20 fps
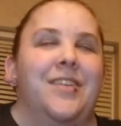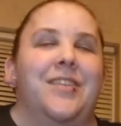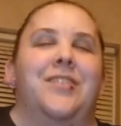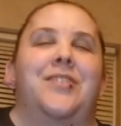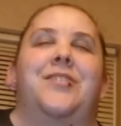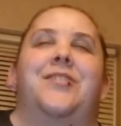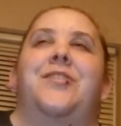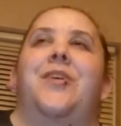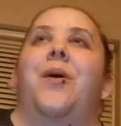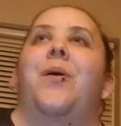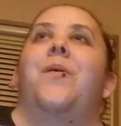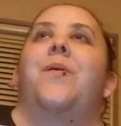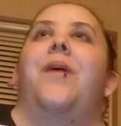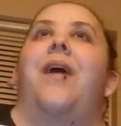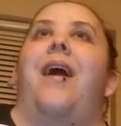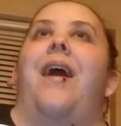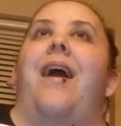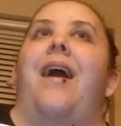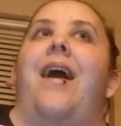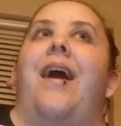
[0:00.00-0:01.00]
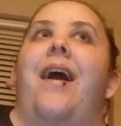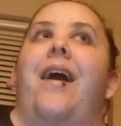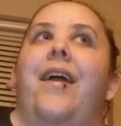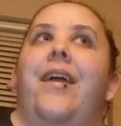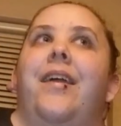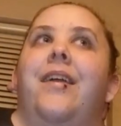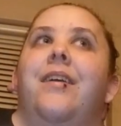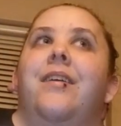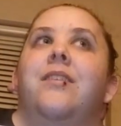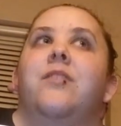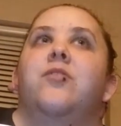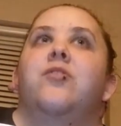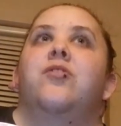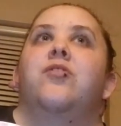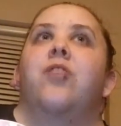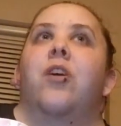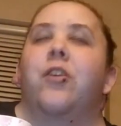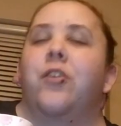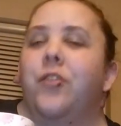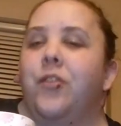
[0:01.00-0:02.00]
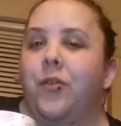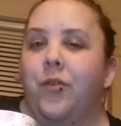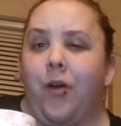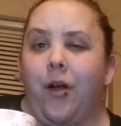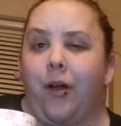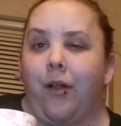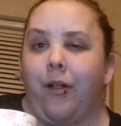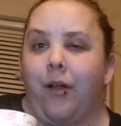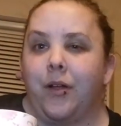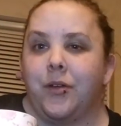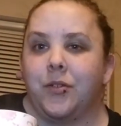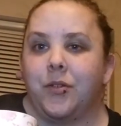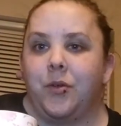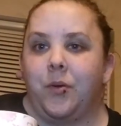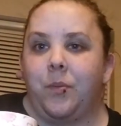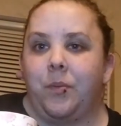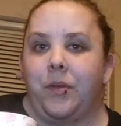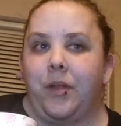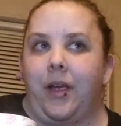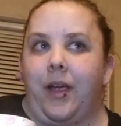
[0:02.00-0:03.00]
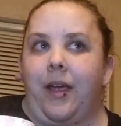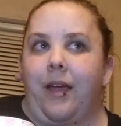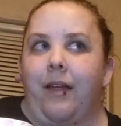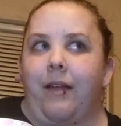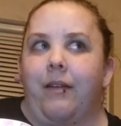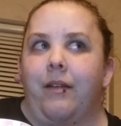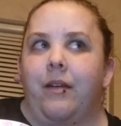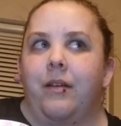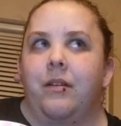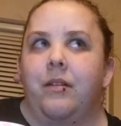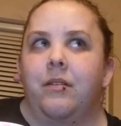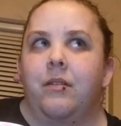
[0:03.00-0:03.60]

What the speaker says: So I started the chronological plan,